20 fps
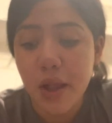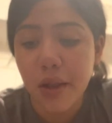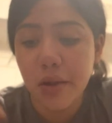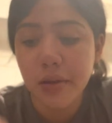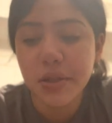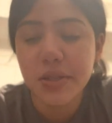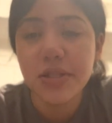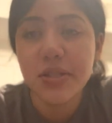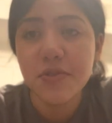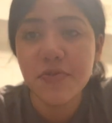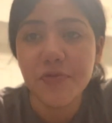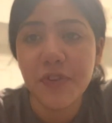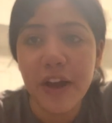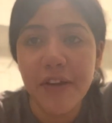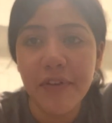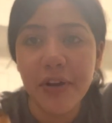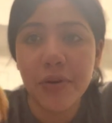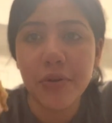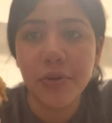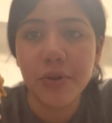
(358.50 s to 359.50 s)
This is
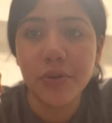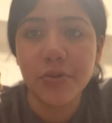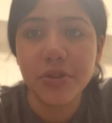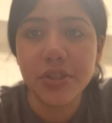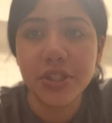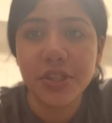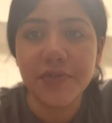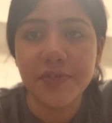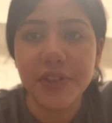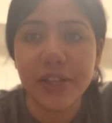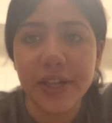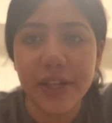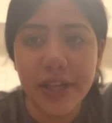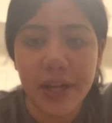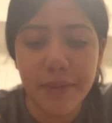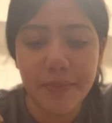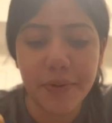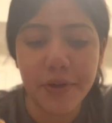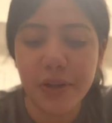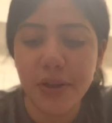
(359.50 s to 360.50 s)
5 hour old Chick-fil-A, and
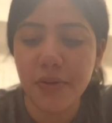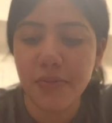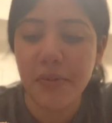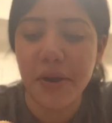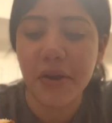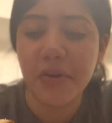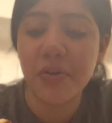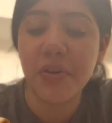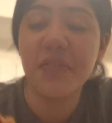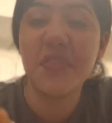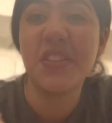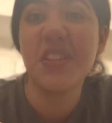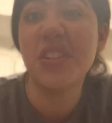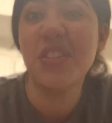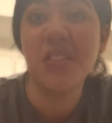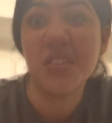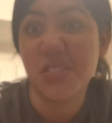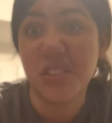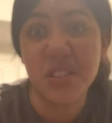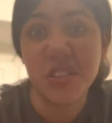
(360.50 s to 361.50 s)
I put it in the microwave, and it does
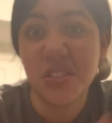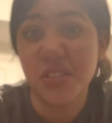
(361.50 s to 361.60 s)
not taste